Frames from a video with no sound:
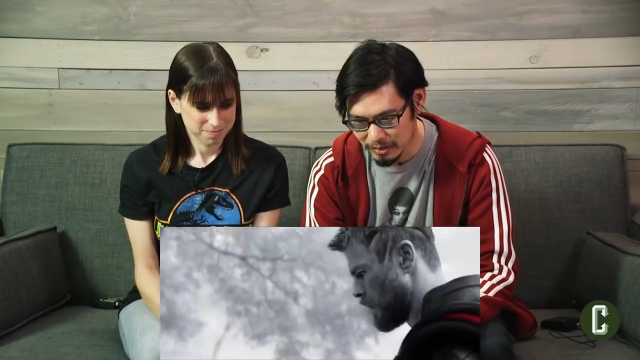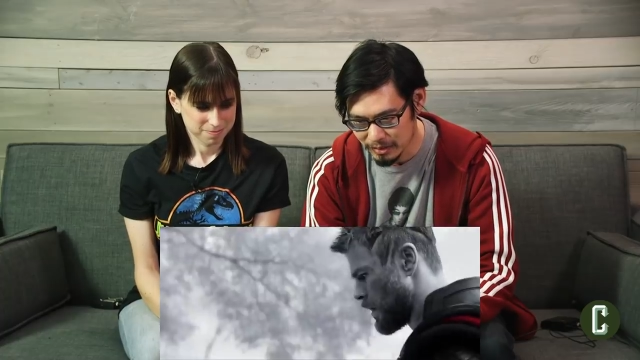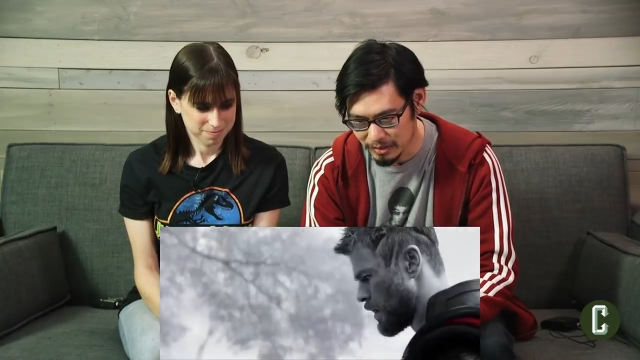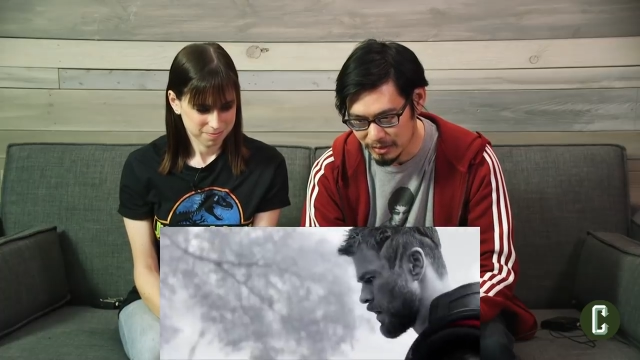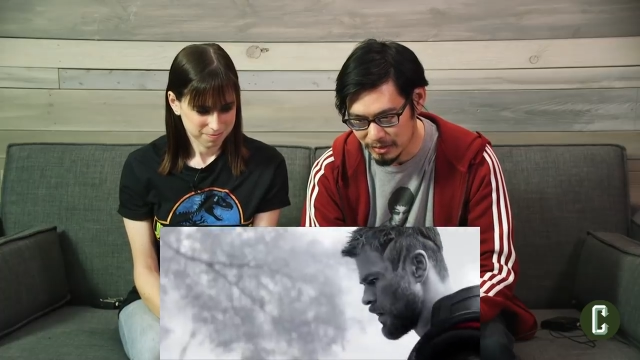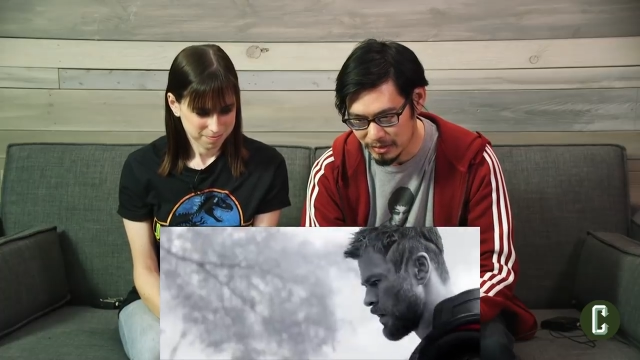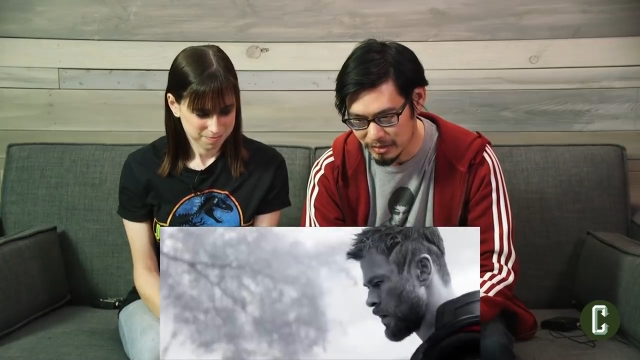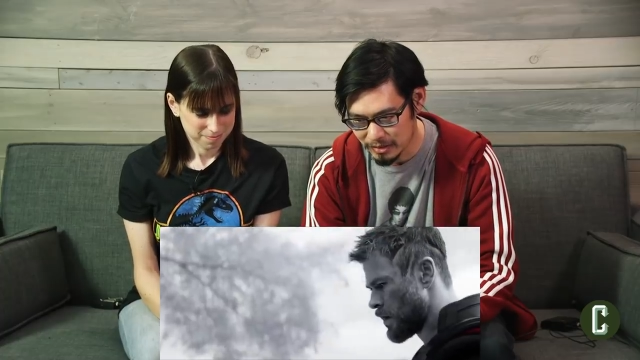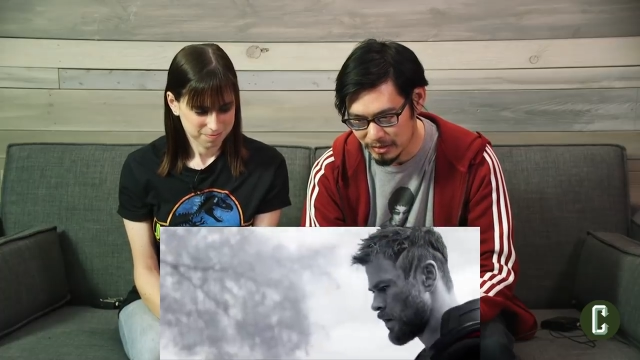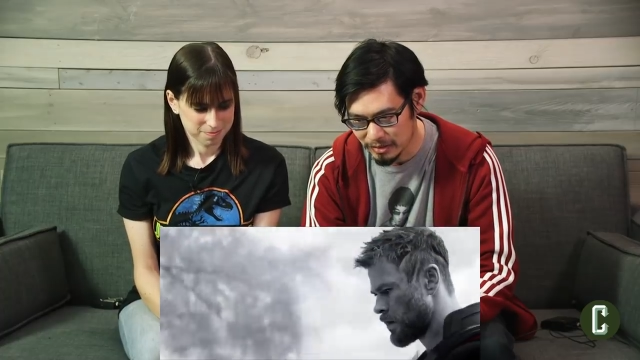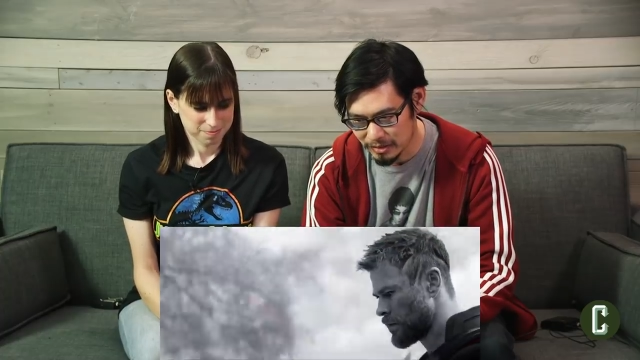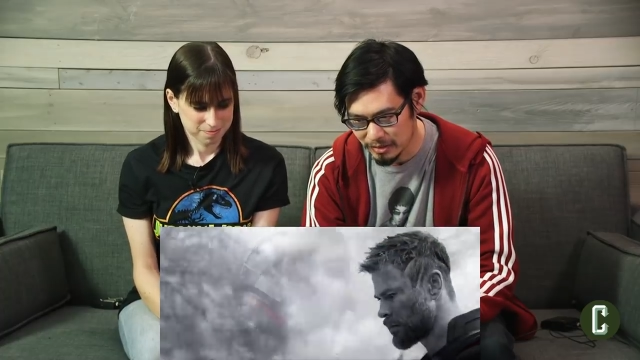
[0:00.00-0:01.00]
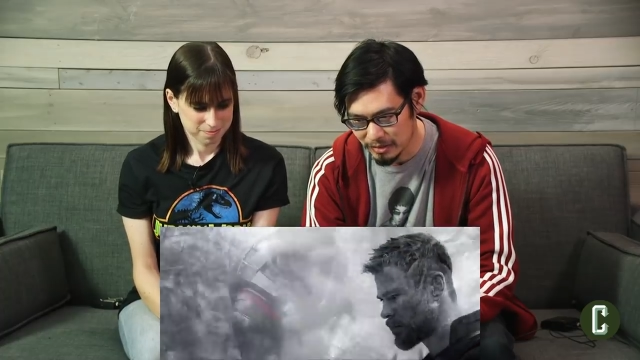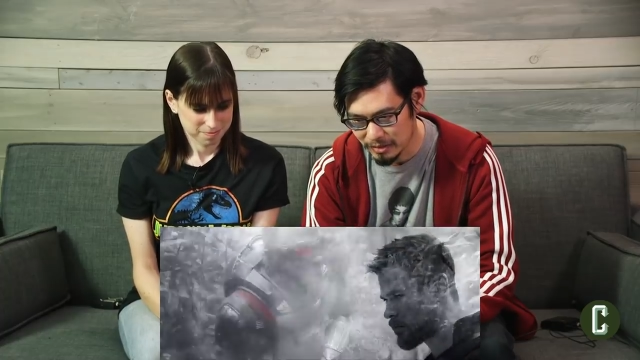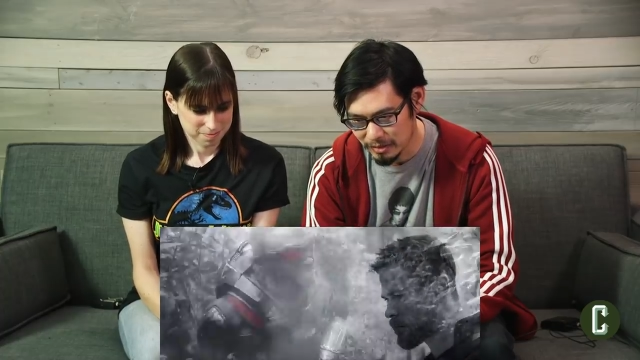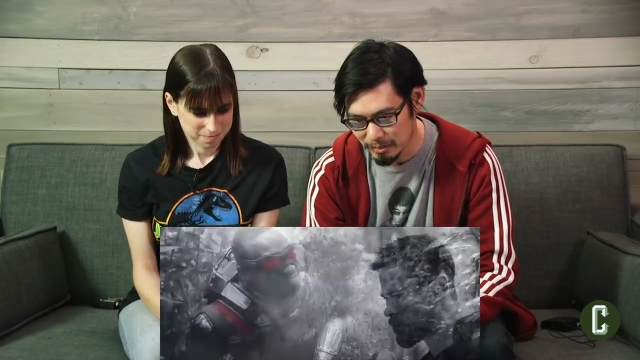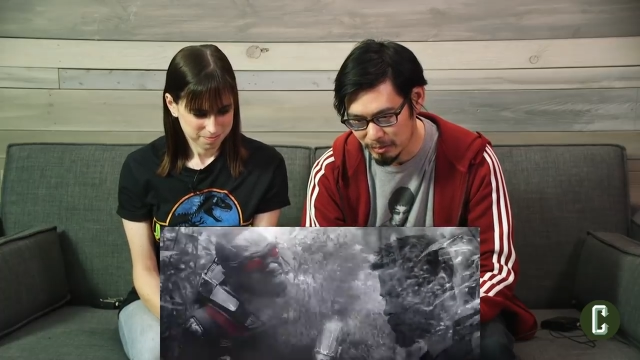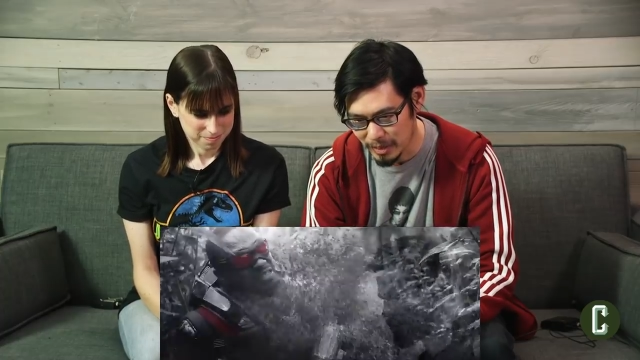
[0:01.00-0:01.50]
Speaker 1: All this
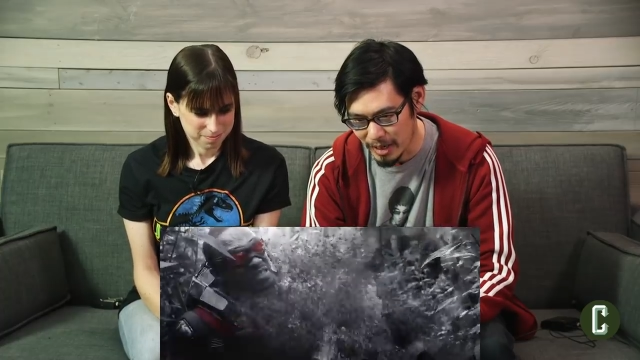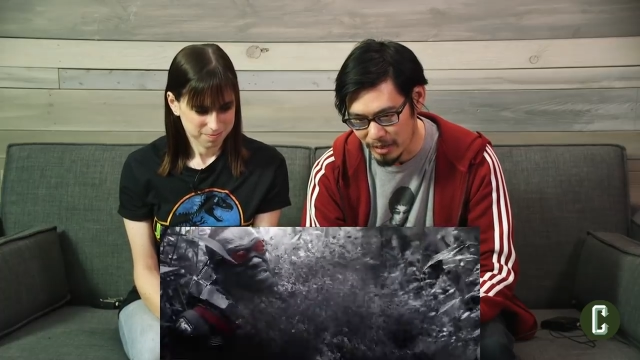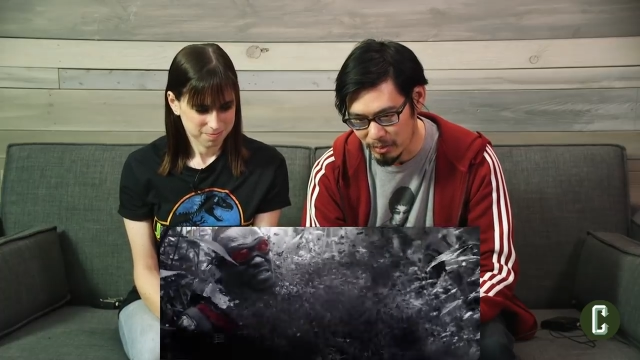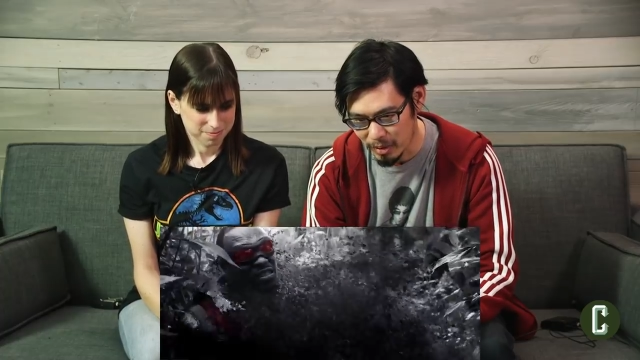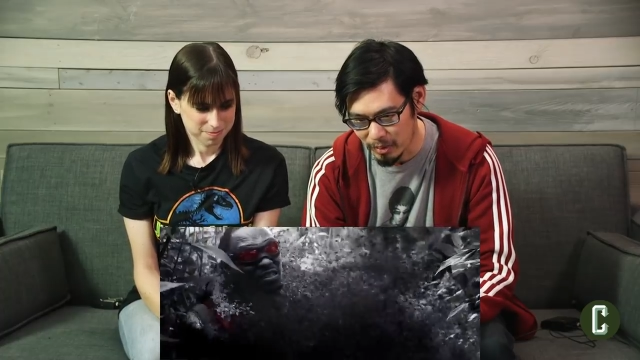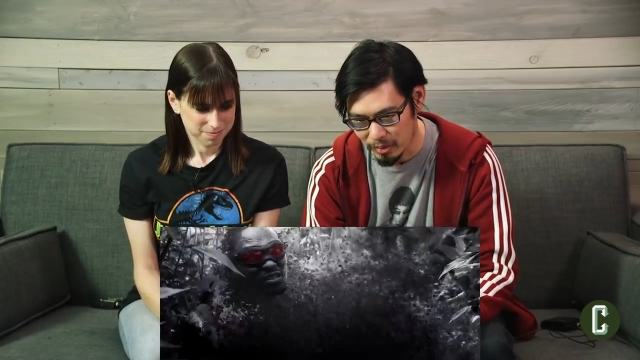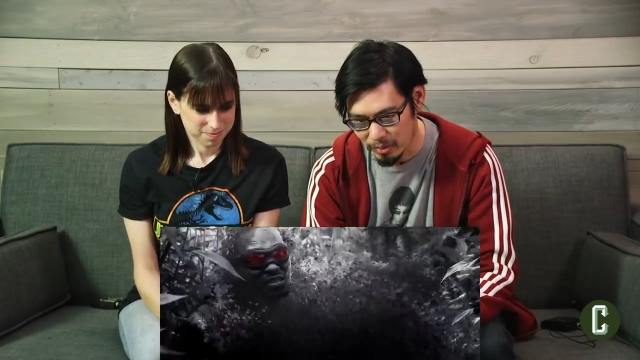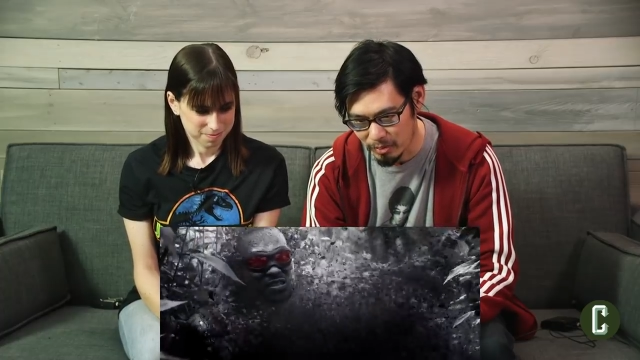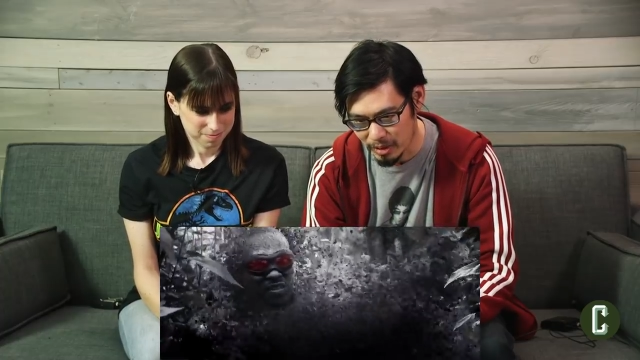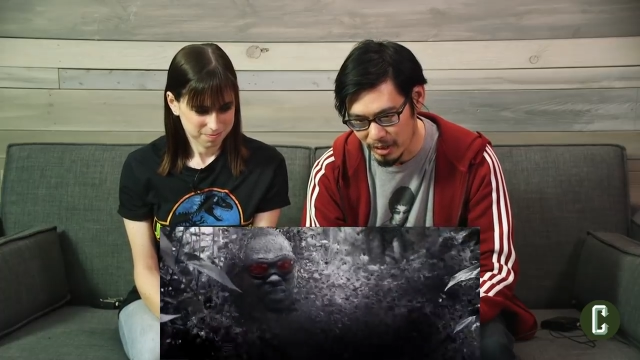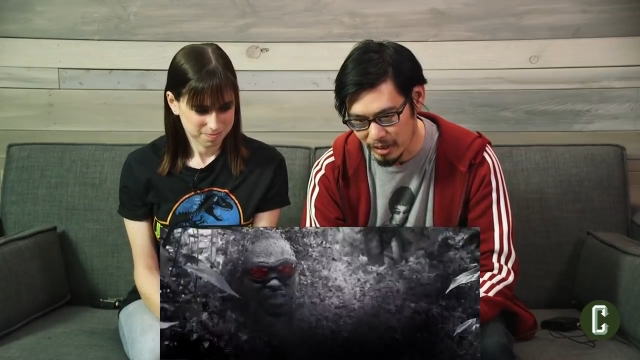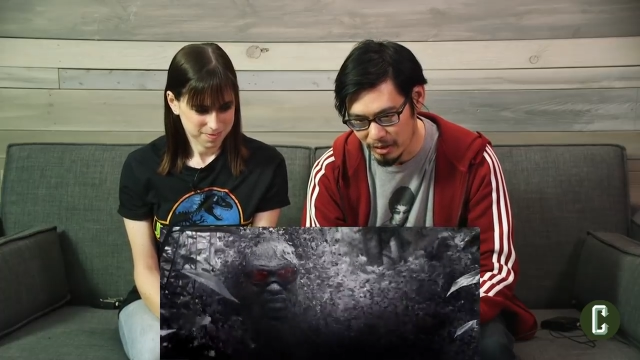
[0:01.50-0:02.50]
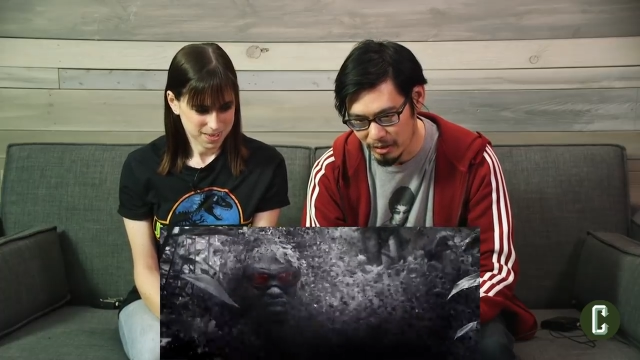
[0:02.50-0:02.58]
black and white with red.